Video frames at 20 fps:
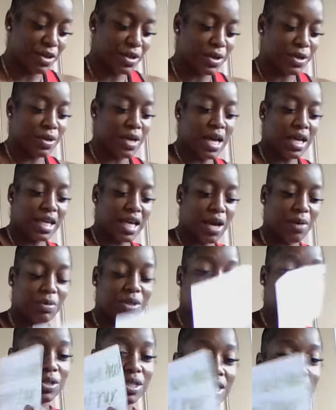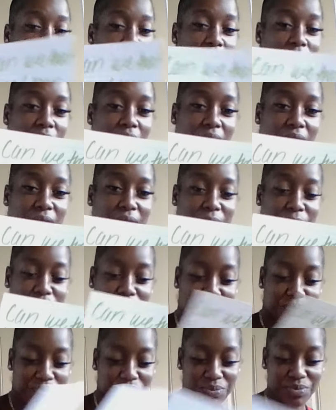here, can we trust him or her?
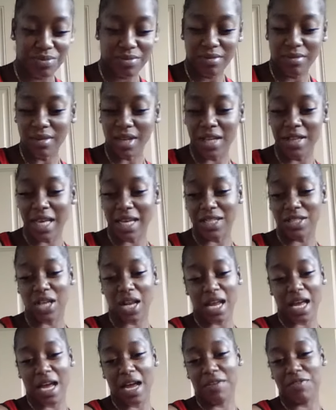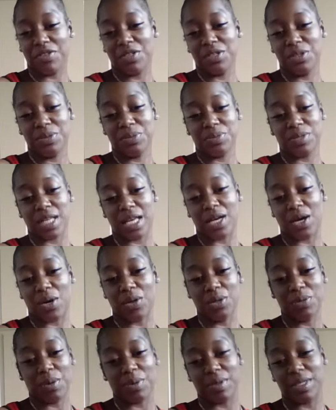That is all I have for you. Take
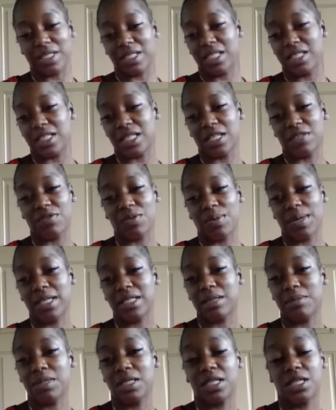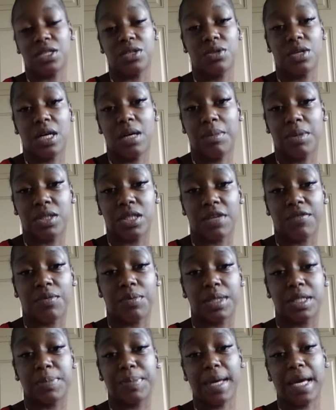only what resonates and leave the rest. I'm sending you the utmost love and
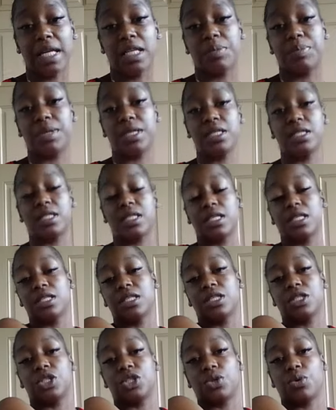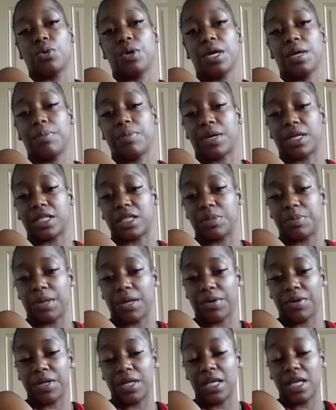respect, peace, healing, joy,
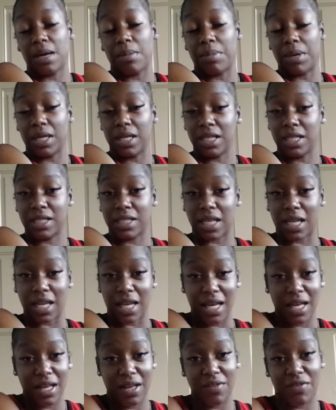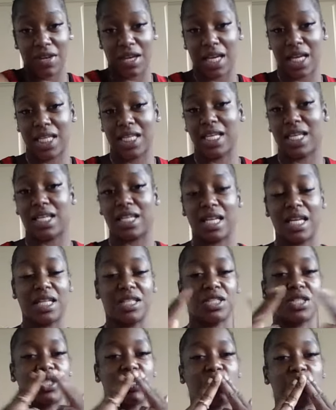prosperity, abundance, love, and hell of that
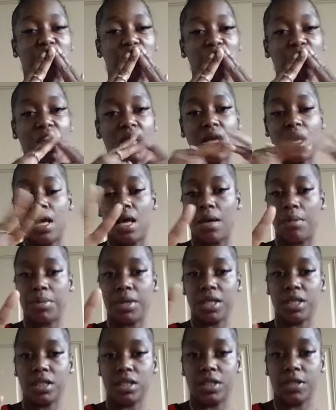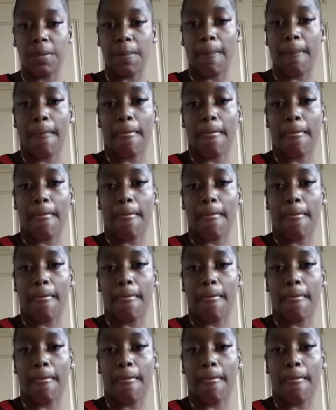shit. Peace.